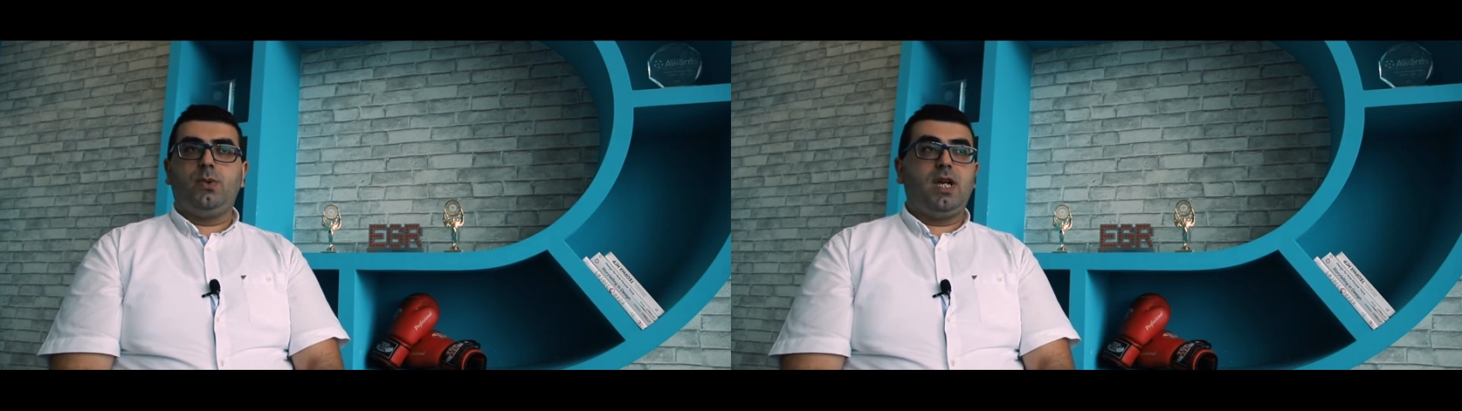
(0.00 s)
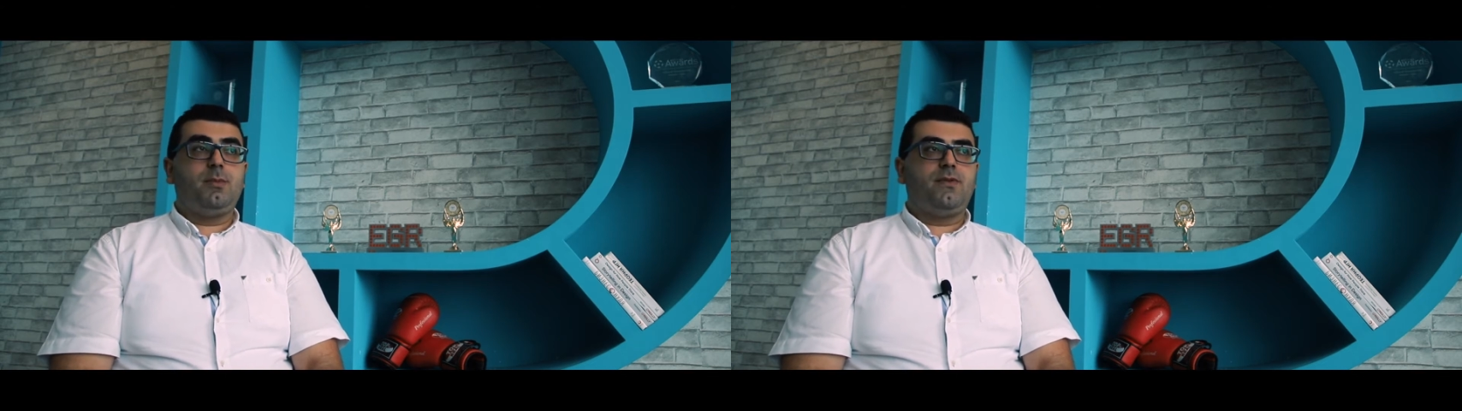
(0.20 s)

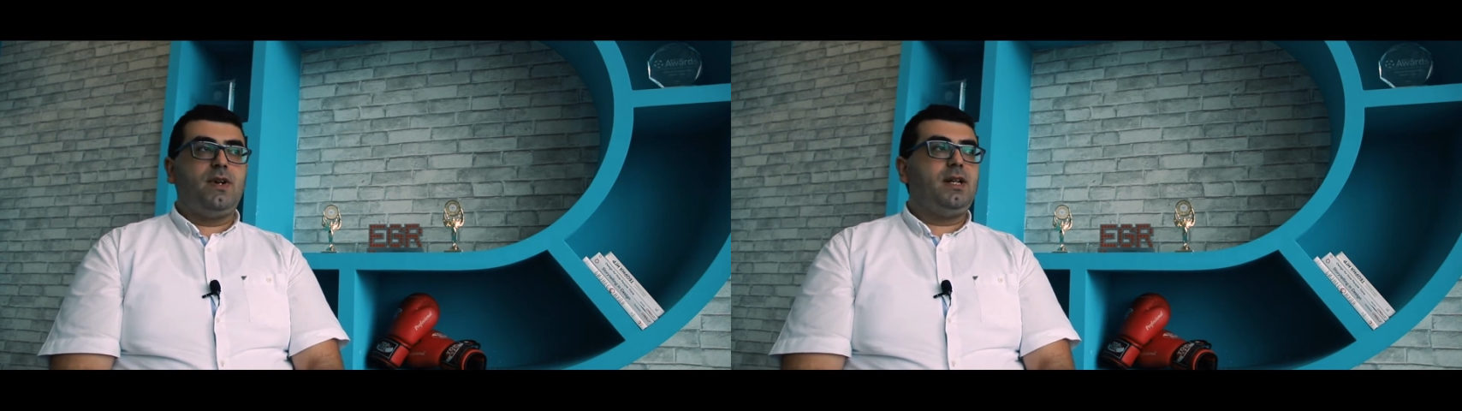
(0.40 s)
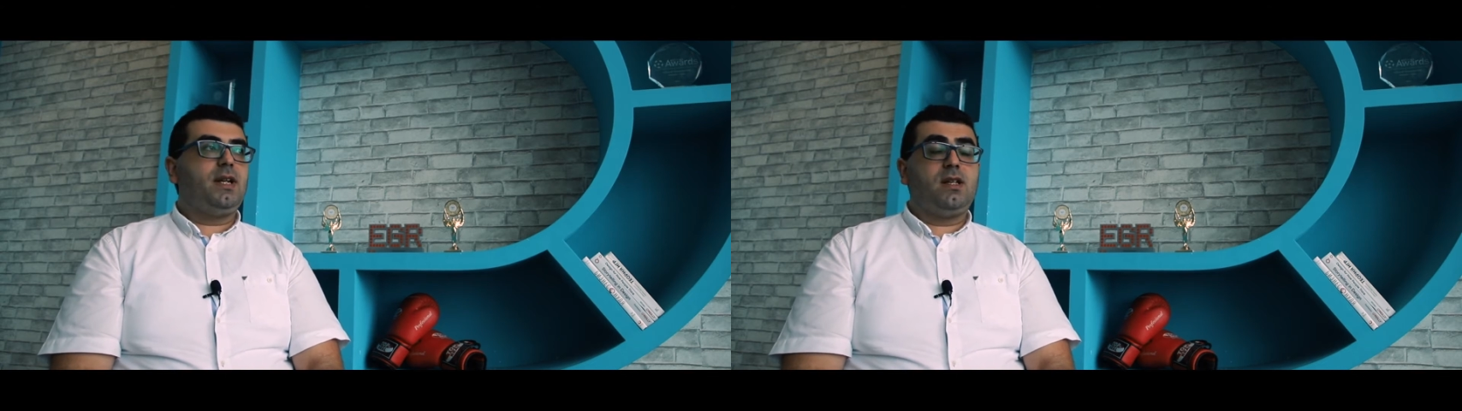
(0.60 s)
we can
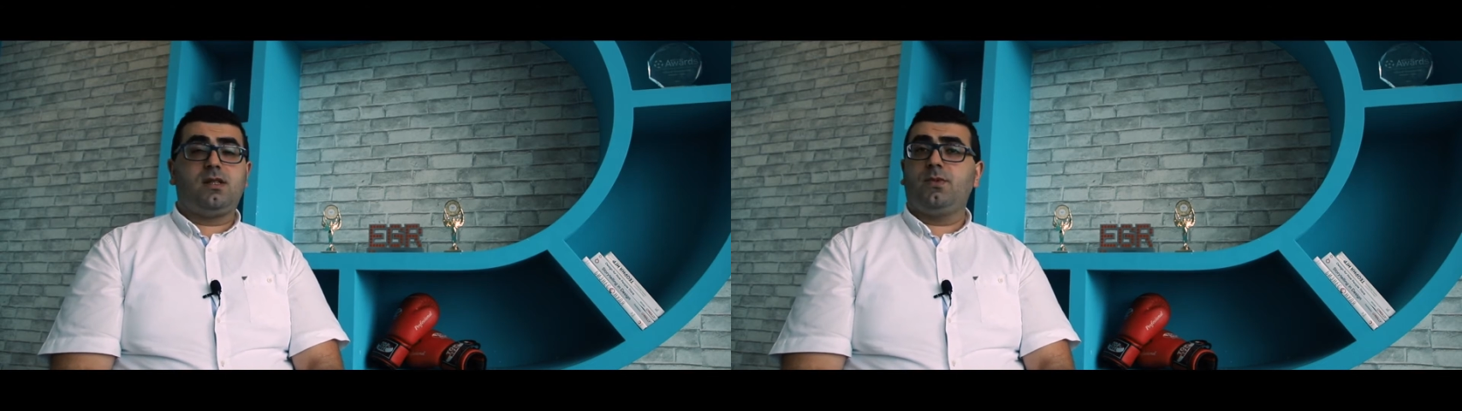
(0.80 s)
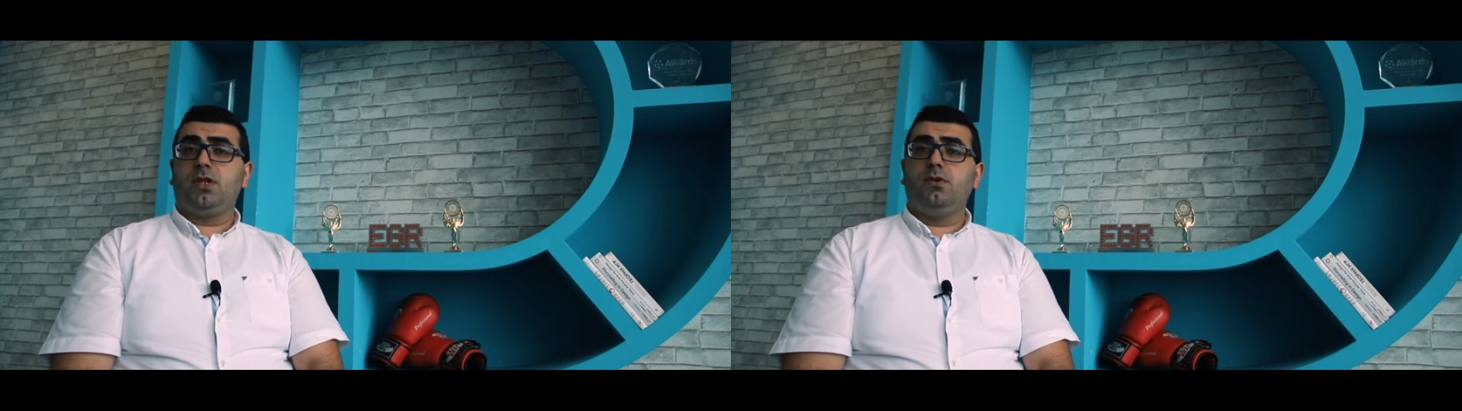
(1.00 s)
provide a
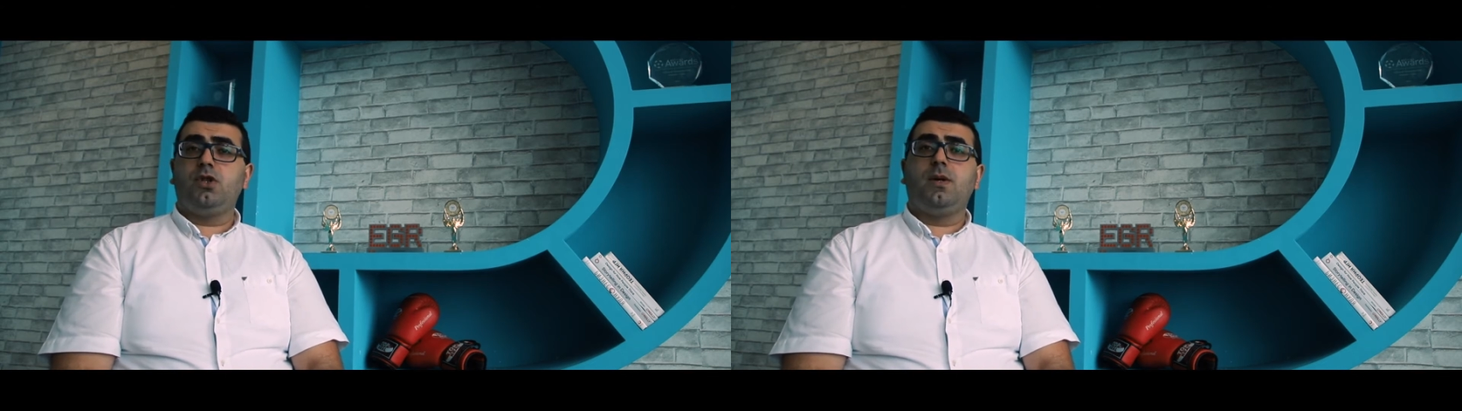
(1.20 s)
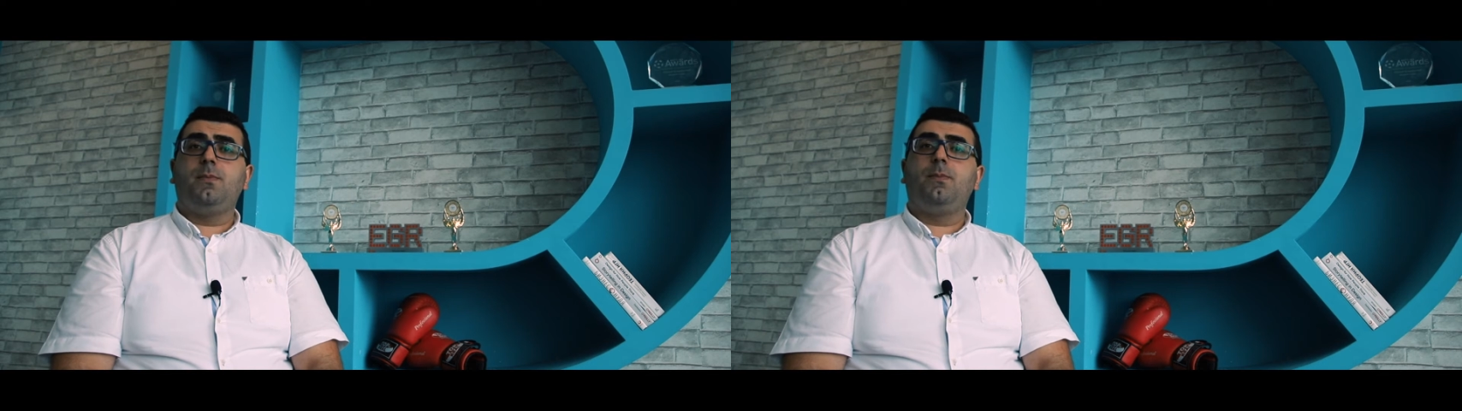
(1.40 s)
custom
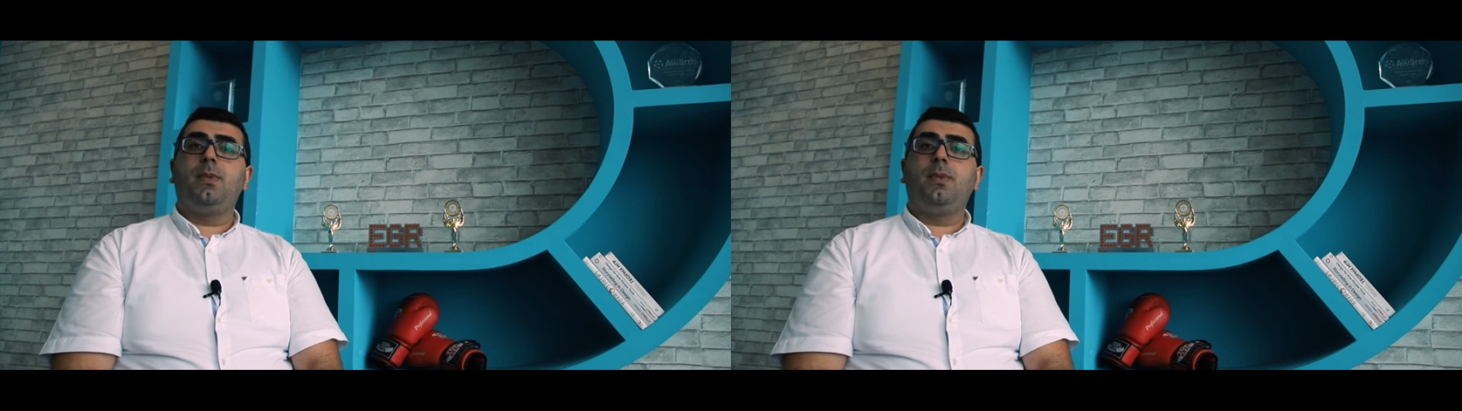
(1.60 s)
solution.